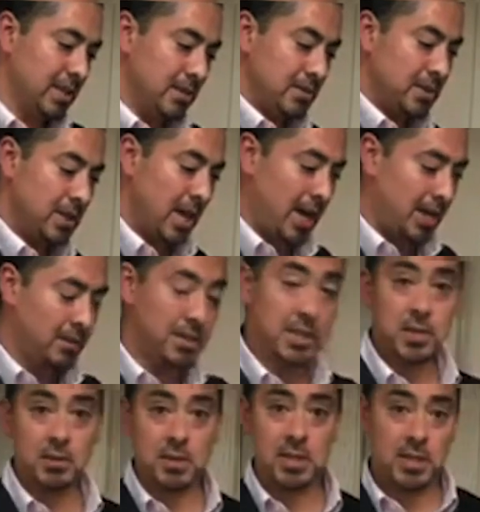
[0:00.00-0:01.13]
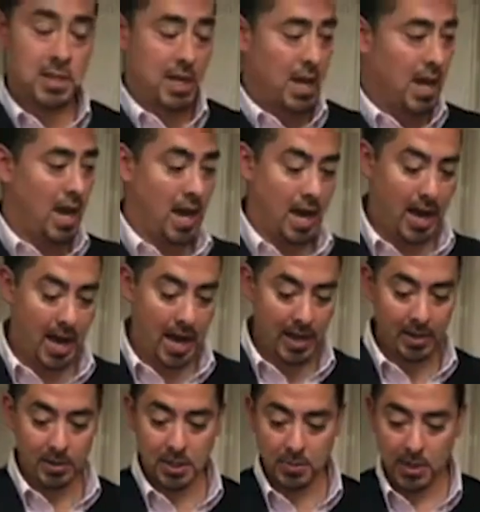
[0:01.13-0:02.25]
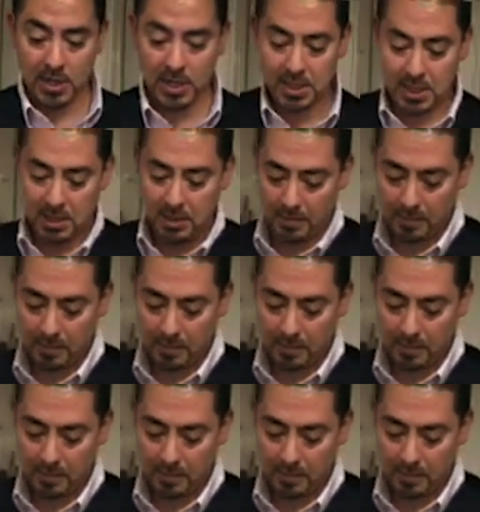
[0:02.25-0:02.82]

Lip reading: use your citrus and your sweetness.